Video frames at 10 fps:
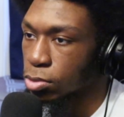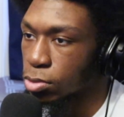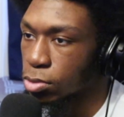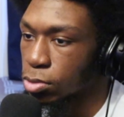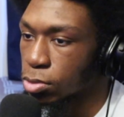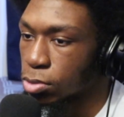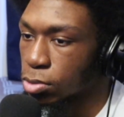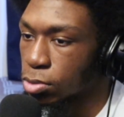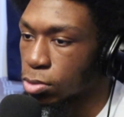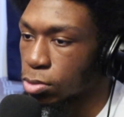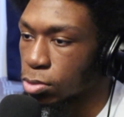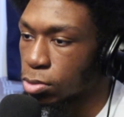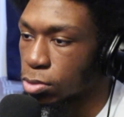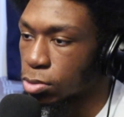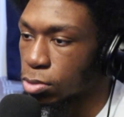
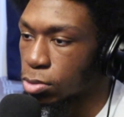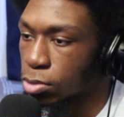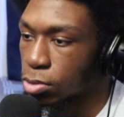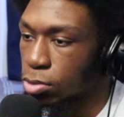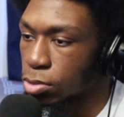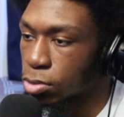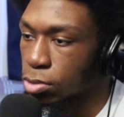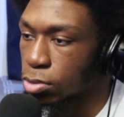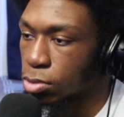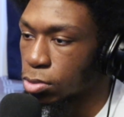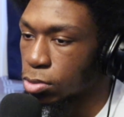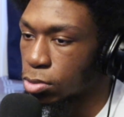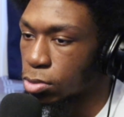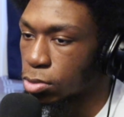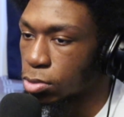
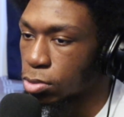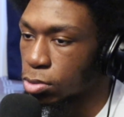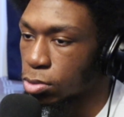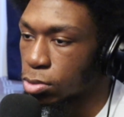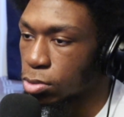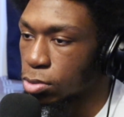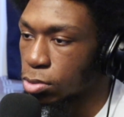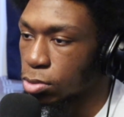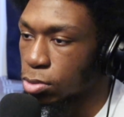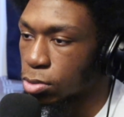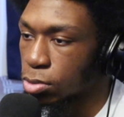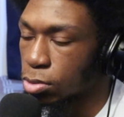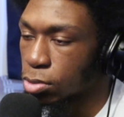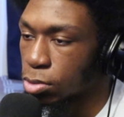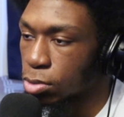
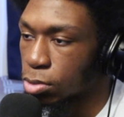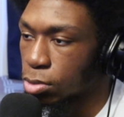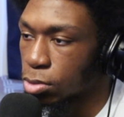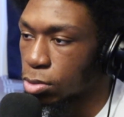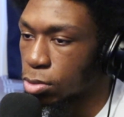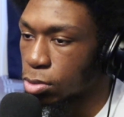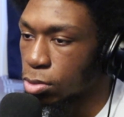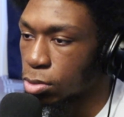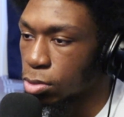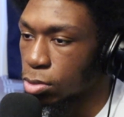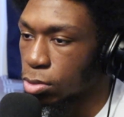(silence)